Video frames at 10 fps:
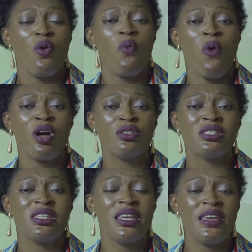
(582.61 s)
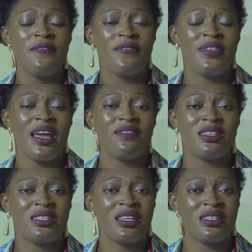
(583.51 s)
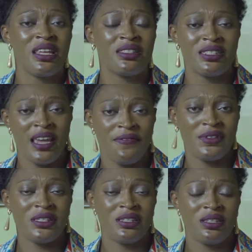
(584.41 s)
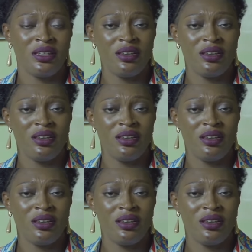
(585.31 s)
What if there is theft?